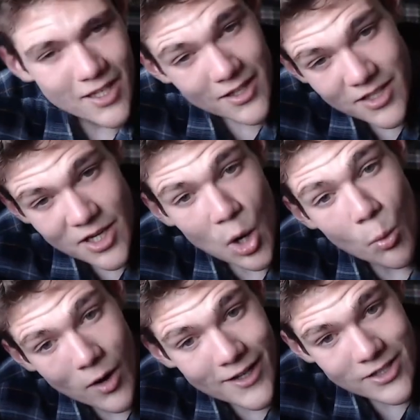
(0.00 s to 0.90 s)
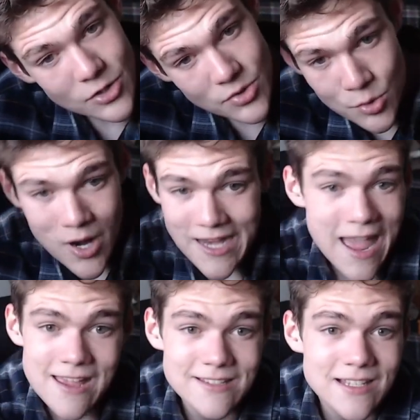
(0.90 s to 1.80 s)
you know what can you do? I
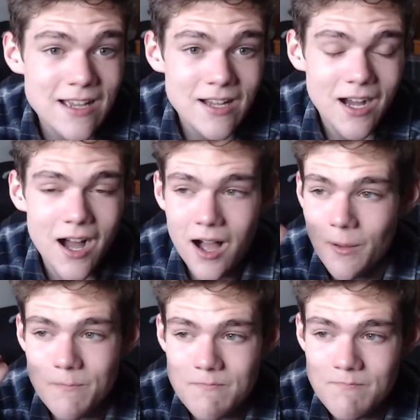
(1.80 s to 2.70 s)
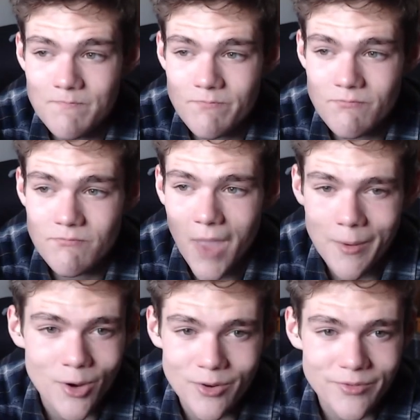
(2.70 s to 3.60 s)
guess um, I'm
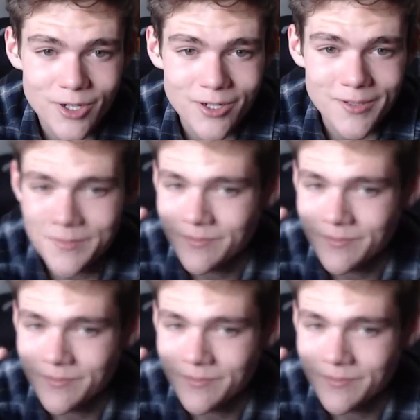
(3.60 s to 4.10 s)
going for